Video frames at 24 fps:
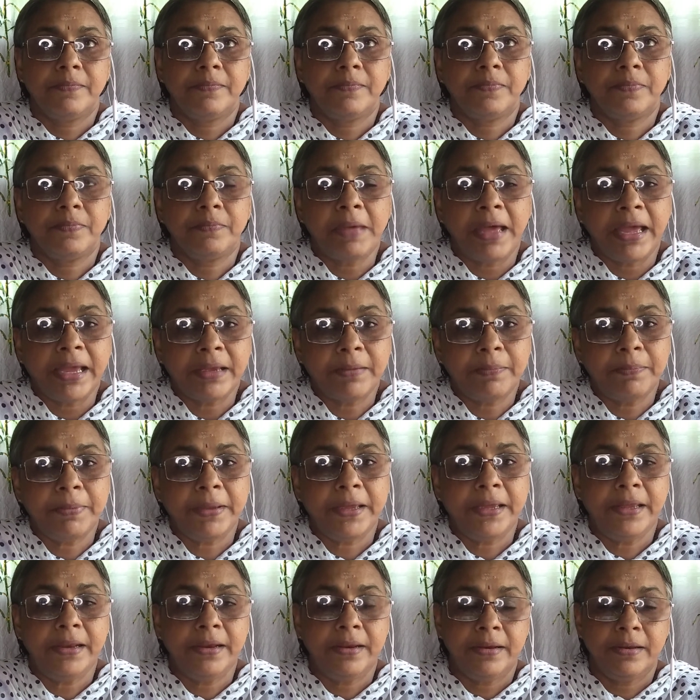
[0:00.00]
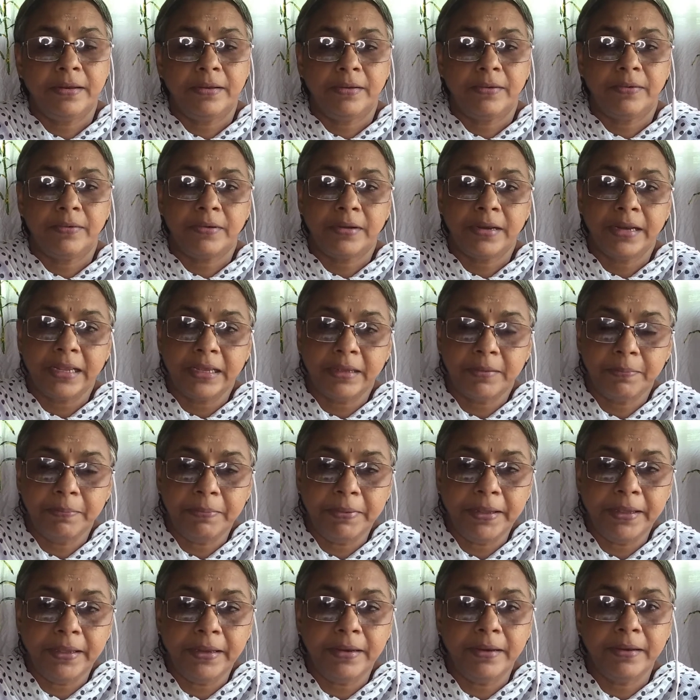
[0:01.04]
back pain or neck
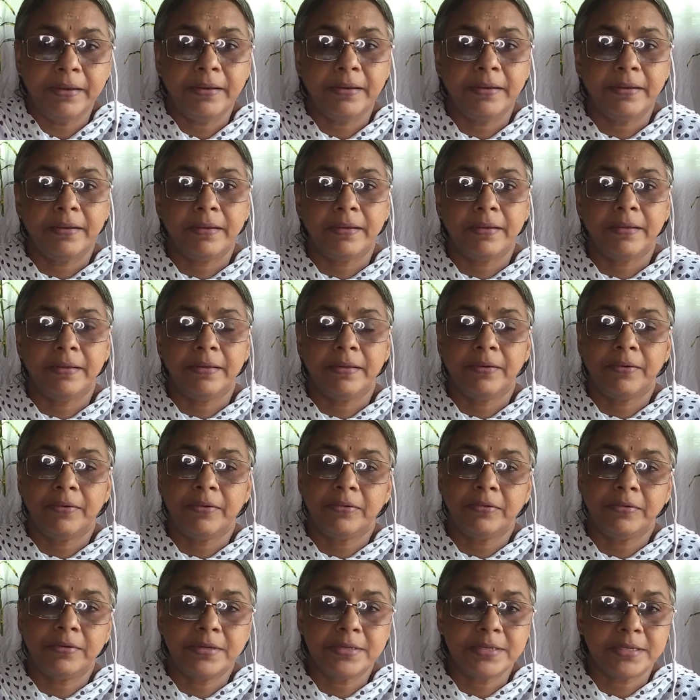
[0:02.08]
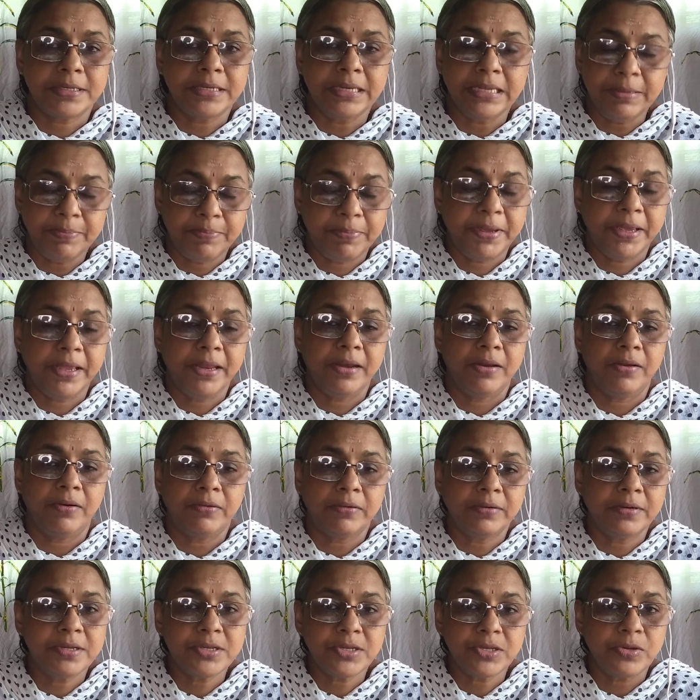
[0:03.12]
pain occurs, knee pain
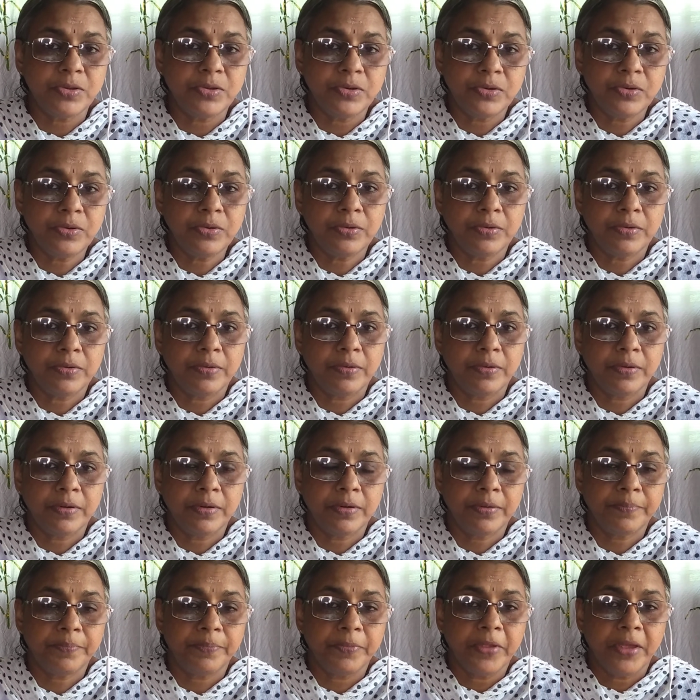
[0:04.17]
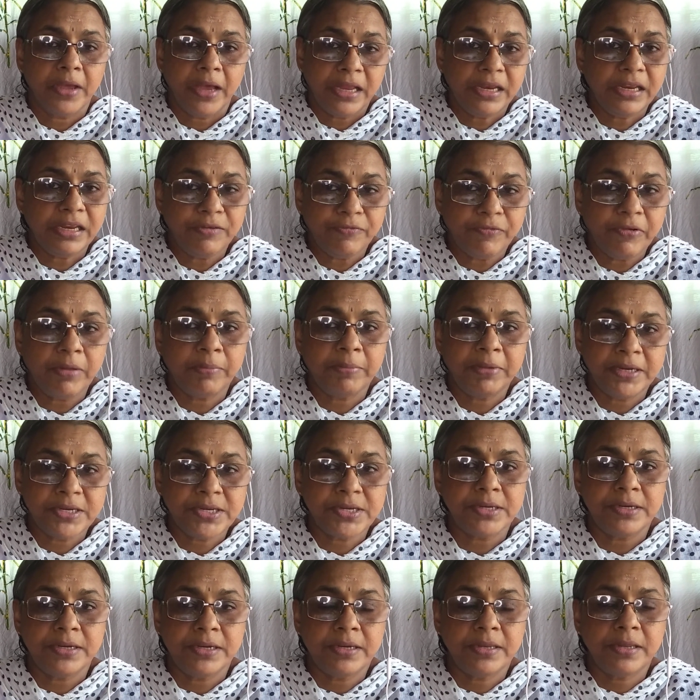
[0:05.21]
occurs due to an
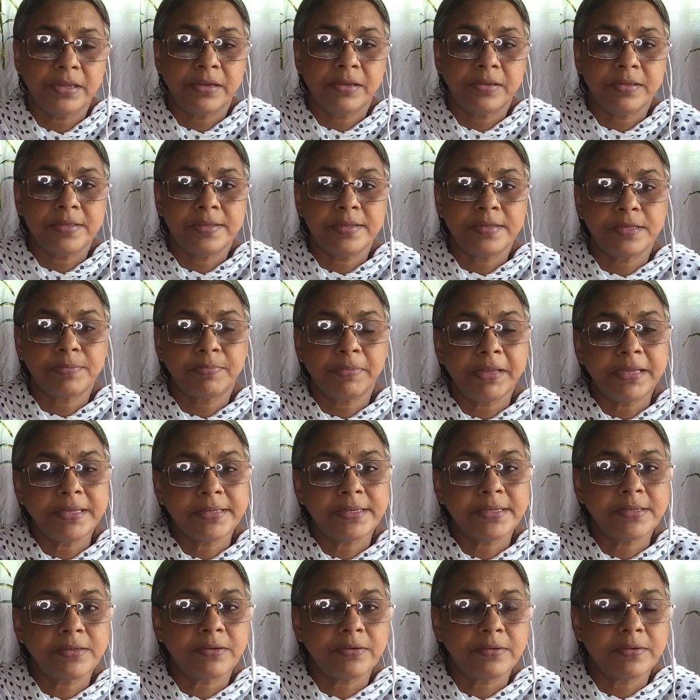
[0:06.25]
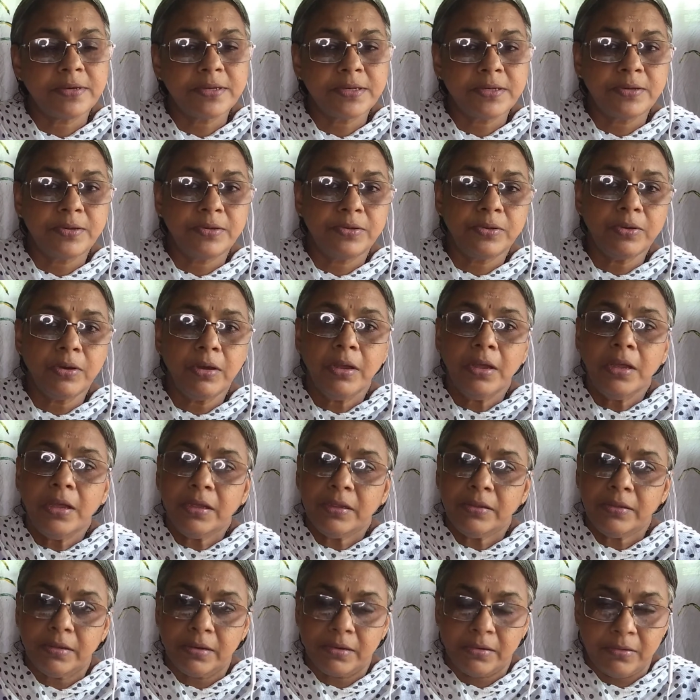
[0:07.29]
inflammation in these places occurs due to
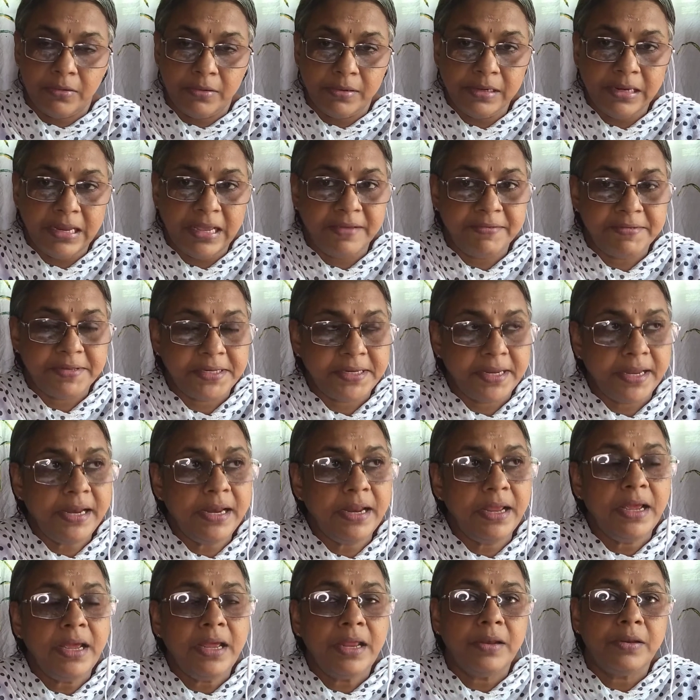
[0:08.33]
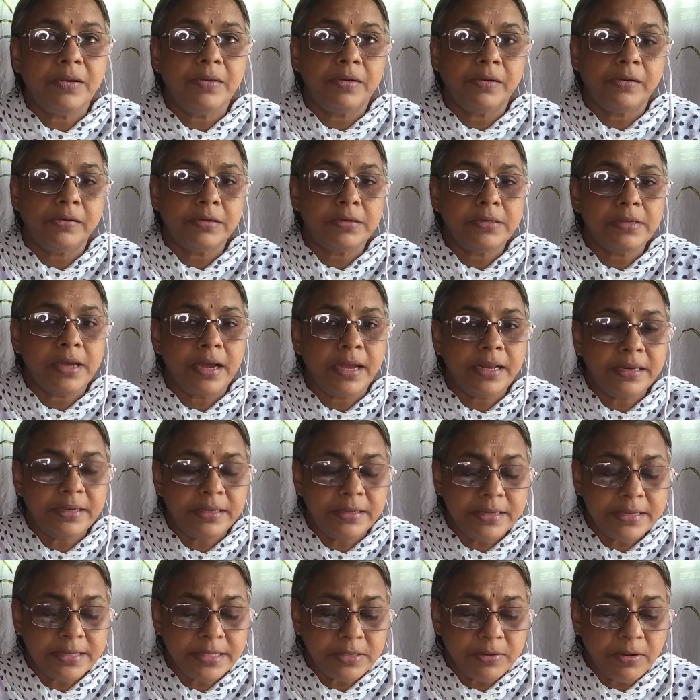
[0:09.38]
your wrong lifestyle. No, and
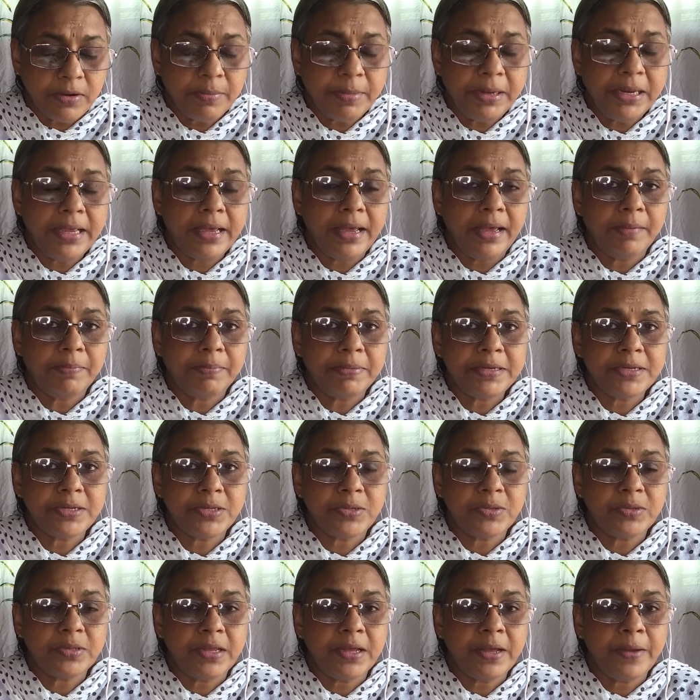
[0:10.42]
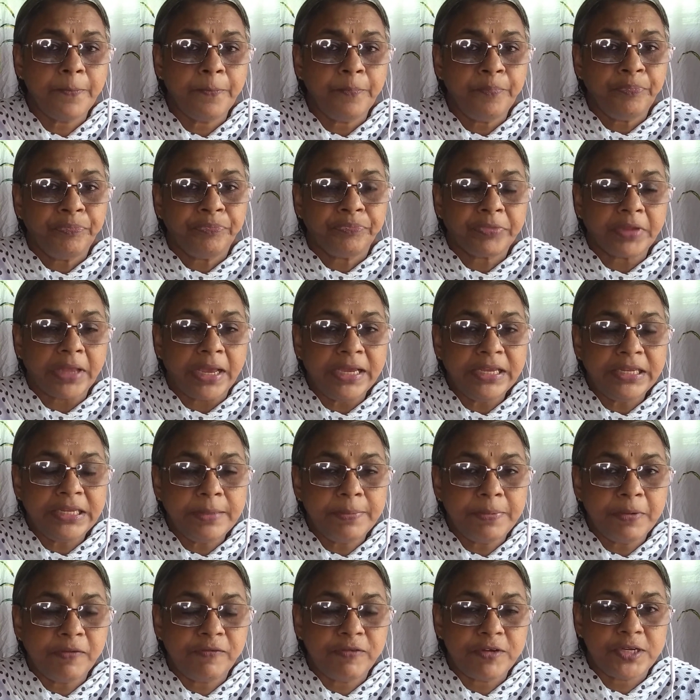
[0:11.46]
this normally happens to the IT
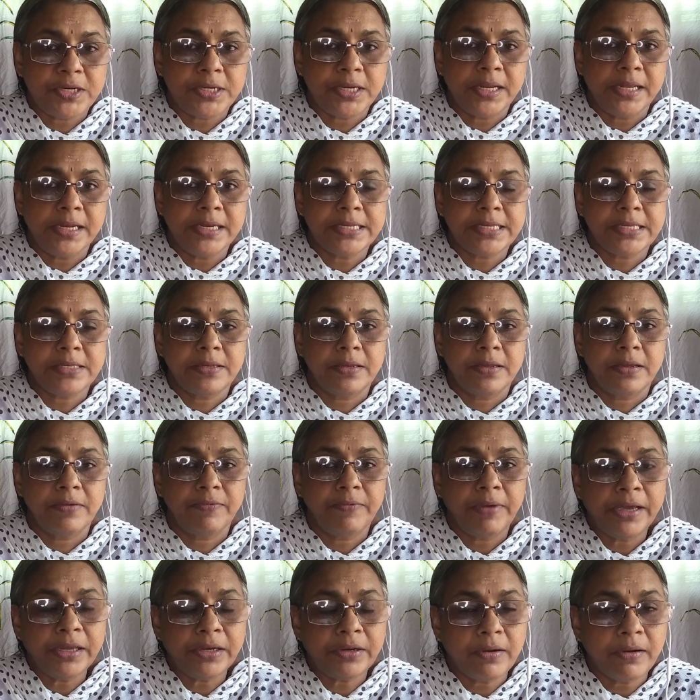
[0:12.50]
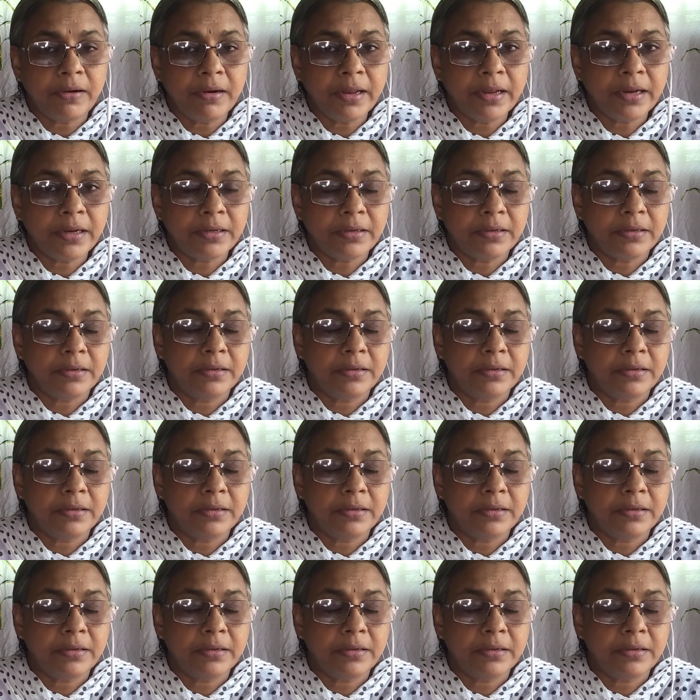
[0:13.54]
professionals, white collar